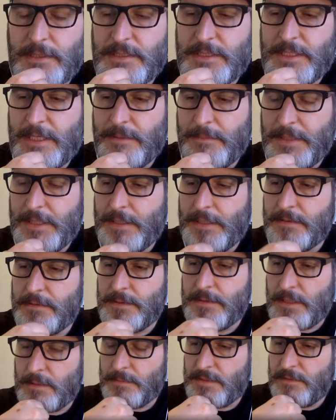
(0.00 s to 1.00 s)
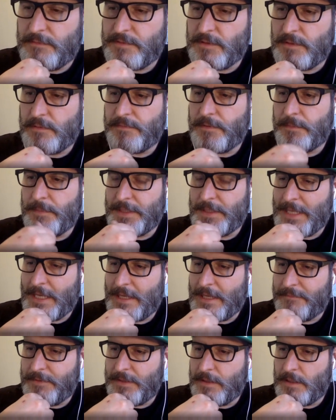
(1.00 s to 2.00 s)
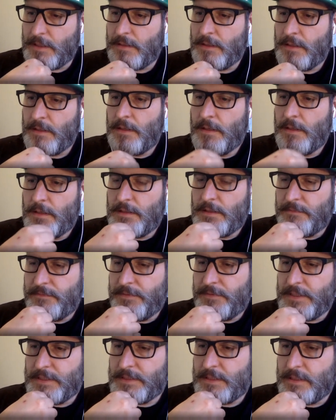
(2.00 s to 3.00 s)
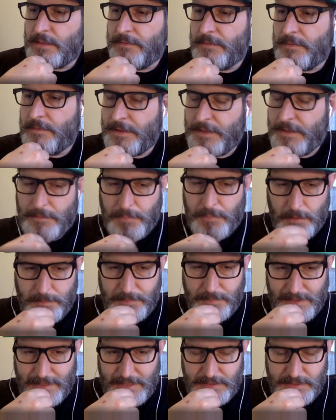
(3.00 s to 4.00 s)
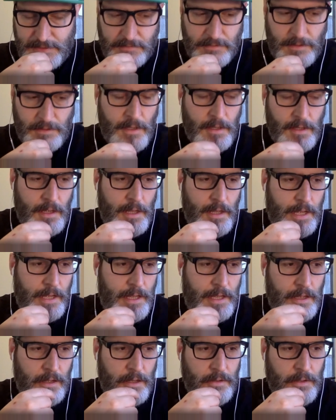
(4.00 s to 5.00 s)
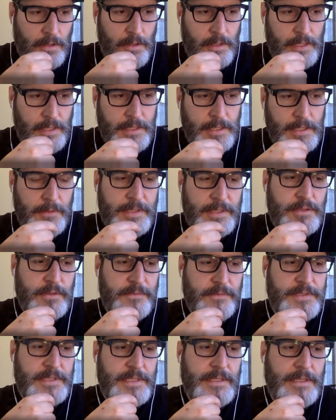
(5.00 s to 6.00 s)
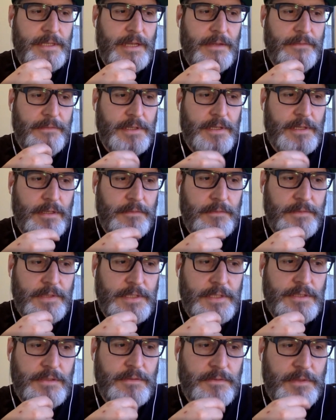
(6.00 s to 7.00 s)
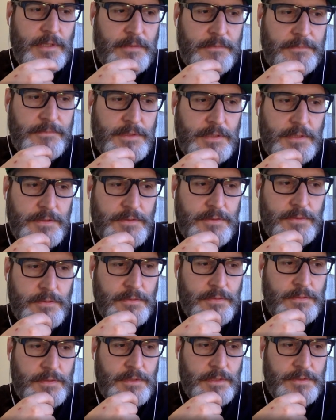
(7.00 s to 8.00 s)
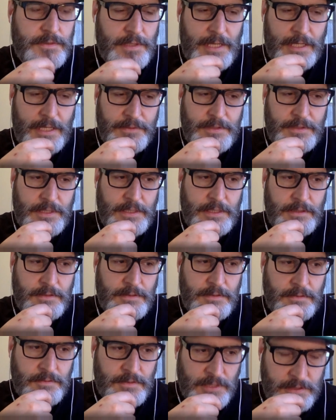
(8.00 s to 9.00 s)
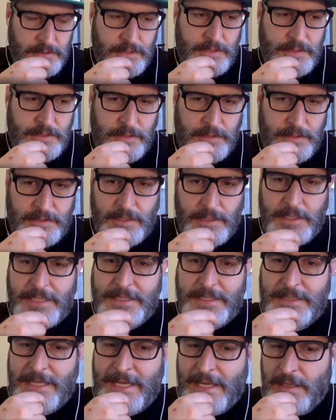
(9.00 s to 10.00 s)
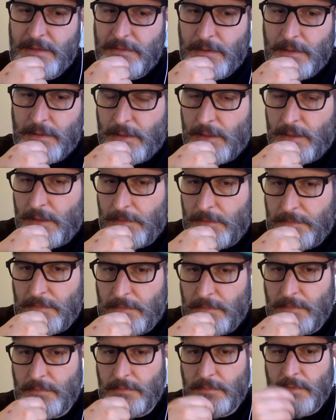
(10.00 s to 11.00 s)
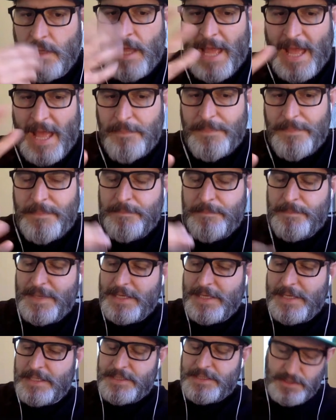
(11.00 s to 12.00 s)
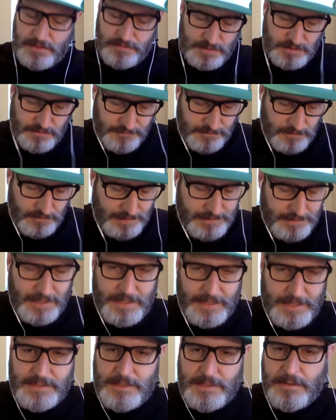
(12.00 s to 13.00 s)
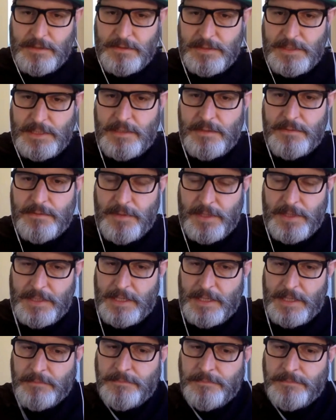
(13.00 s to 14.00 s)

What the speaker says: say, I mean, in terms of having a diverse kind of ethnic population, in the US, obviously, you have the kind of issue of kind of social equity and justice and things like that. Is that, how big an issue do you feel like that is in New Zealand right now?